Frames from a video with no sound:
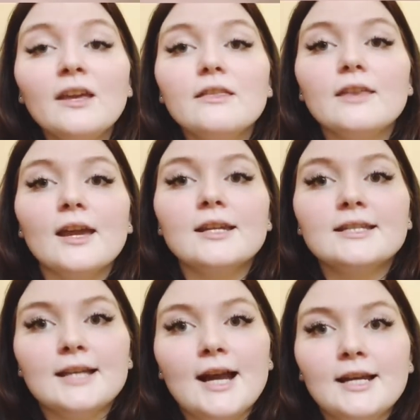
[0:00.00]
they
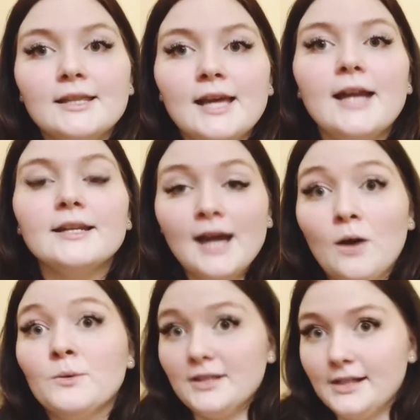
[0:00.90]
decided that
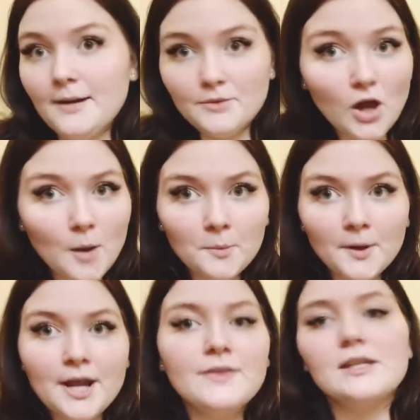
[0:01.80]
now was the time to operate.